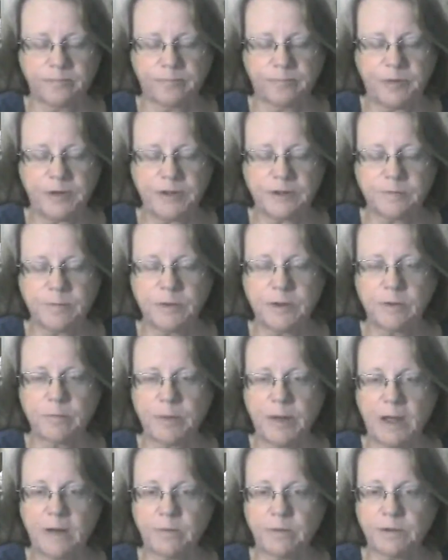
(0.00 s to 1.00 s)
fees being
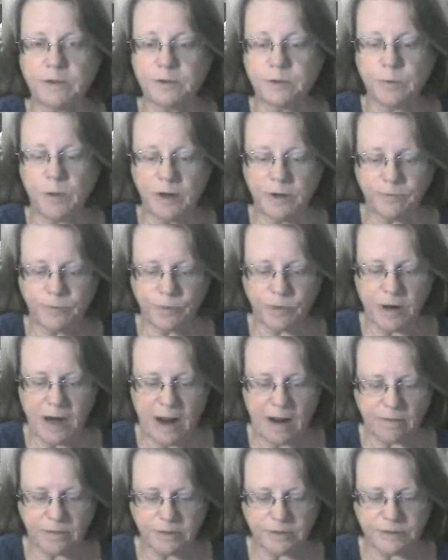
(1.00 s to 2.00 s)
paid within 24
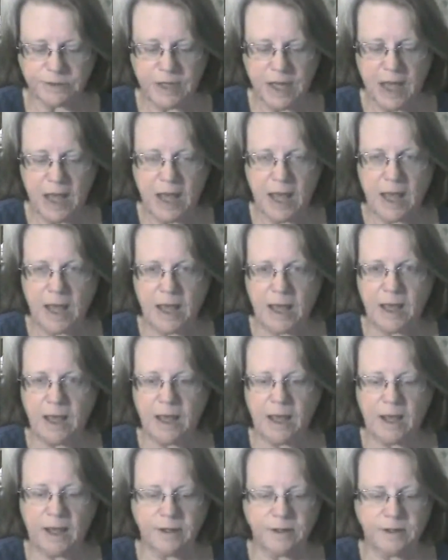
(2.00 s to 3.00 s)
hours,
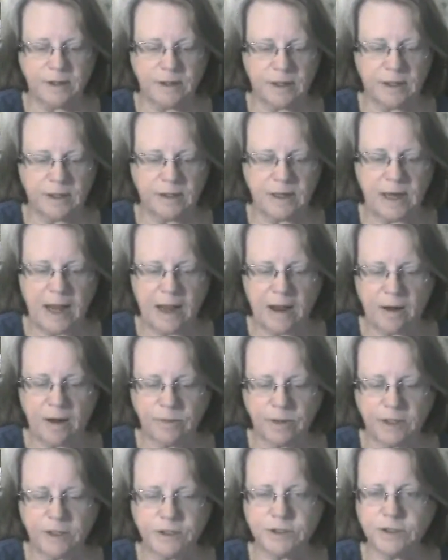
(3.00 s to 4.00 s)
and
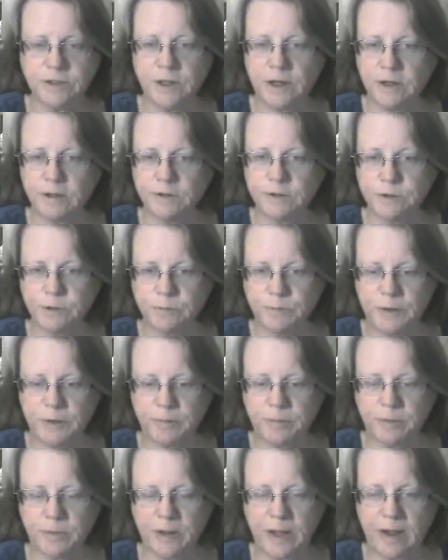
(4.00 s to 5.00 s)
now each of their 2
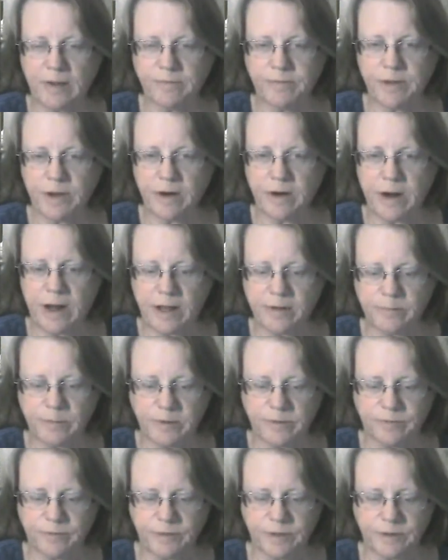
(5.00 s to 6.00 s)
people have their
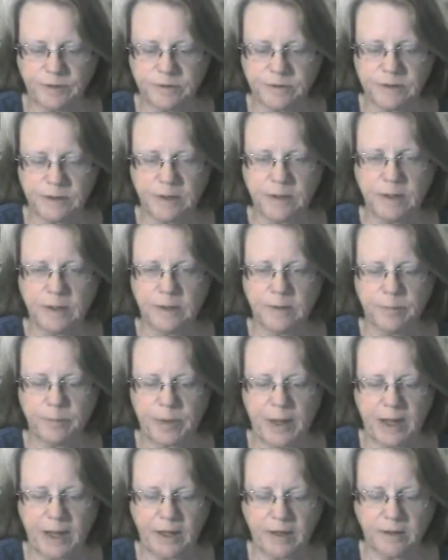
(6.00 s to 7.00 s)
admin fees
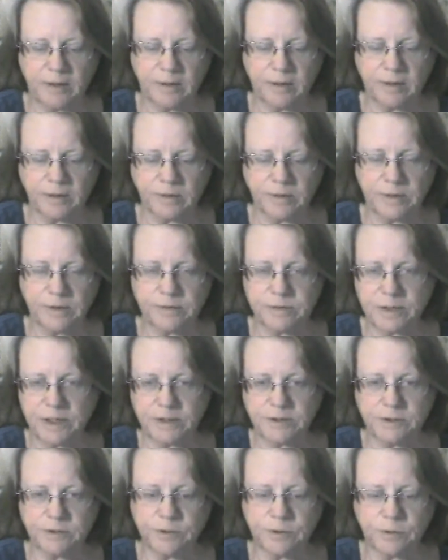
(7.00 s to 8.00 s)
paid, so
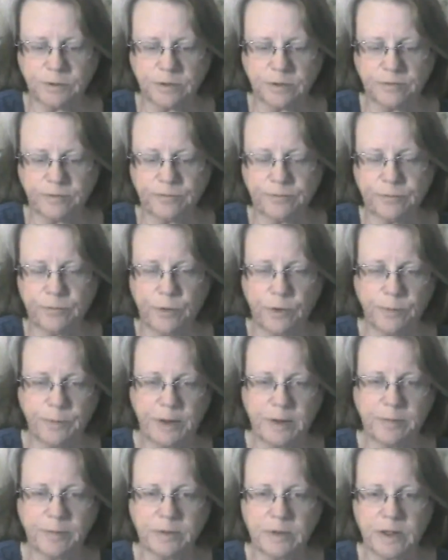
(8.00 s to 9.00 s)
that the total of 4
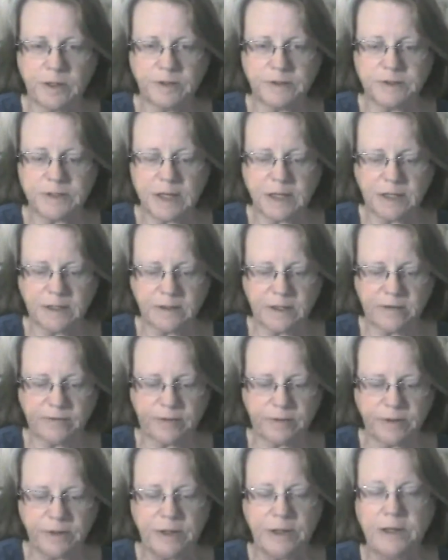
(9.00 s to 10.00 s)
people on the second
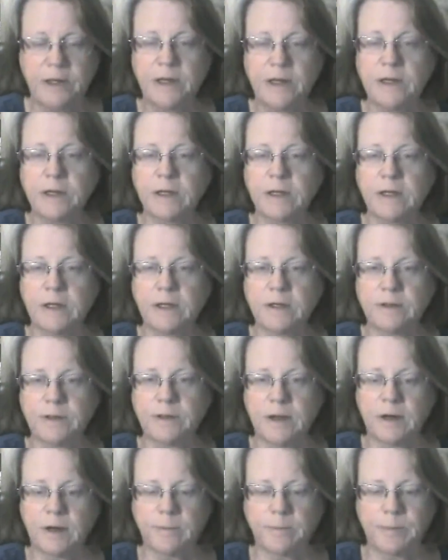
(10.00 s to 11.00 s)
level get
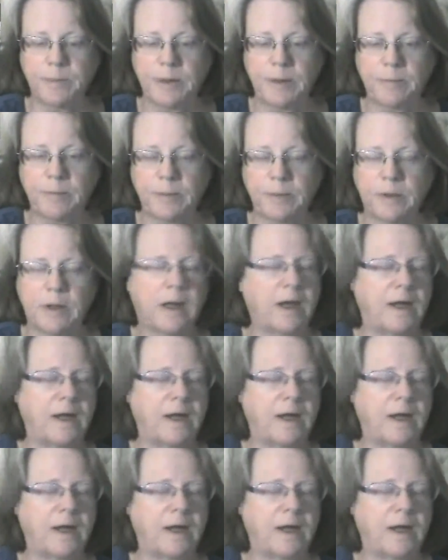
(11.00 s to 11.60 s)
their people